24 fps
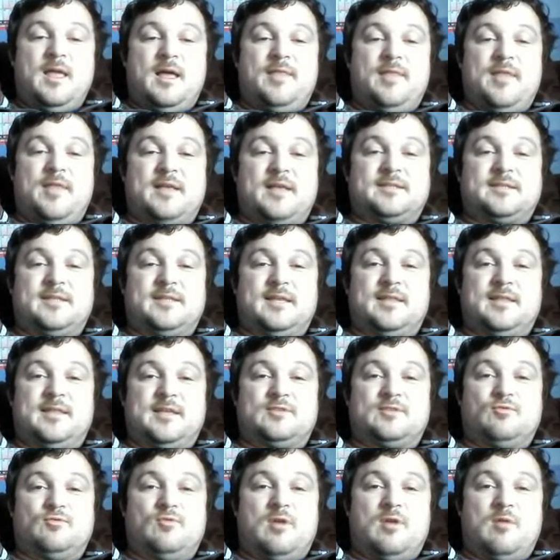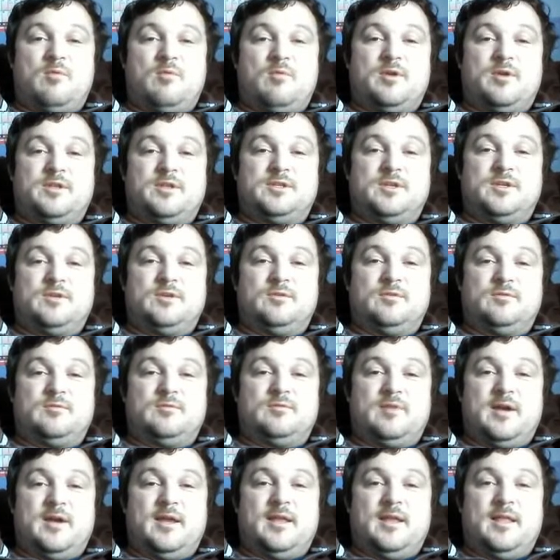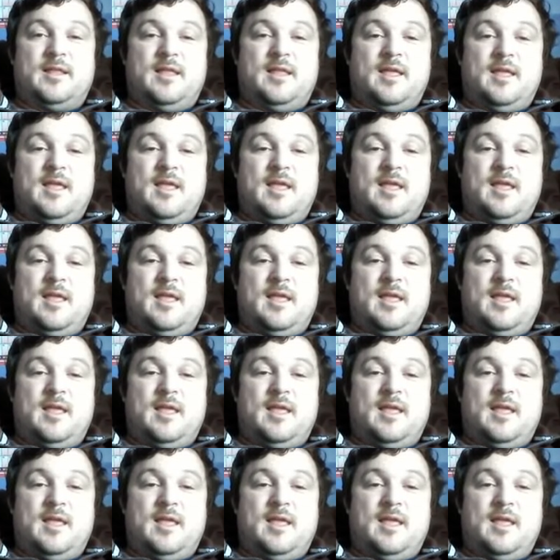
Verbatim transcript: And that's it. That's all I want to do, right?